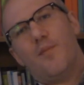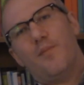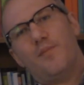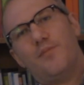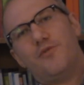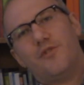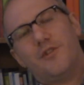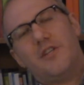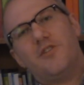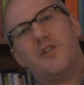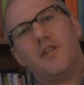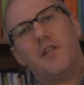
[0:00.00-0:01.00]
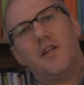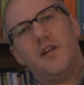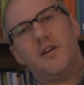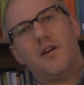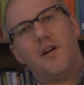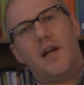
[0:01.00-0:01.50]
tradition
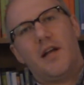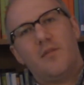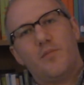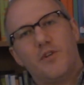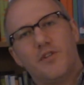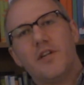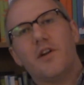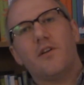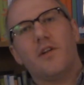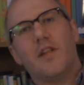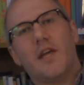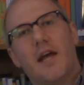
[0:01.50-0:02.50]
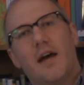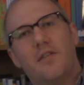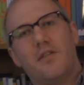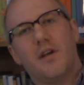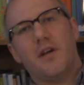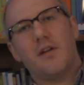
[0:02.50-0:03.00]
here, and particularly the
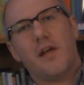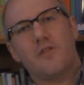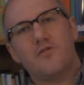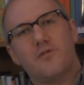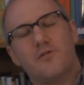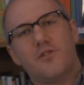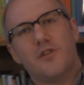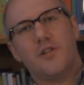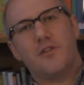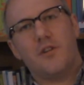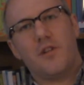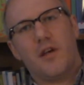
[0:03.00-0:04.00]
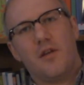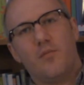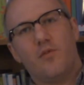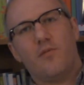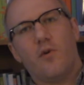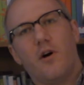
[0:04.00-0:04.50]
Catholic intellectual tradition that
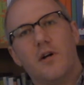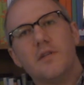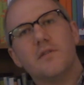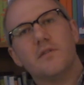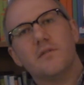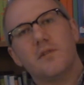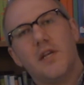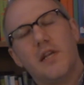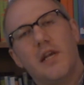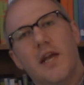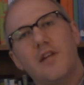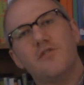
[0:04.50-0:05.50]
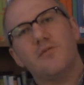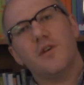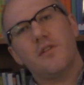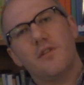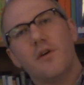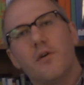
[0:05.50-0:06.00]
Beauvoir is engaged
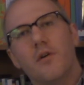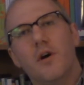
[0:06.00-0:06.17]
with, though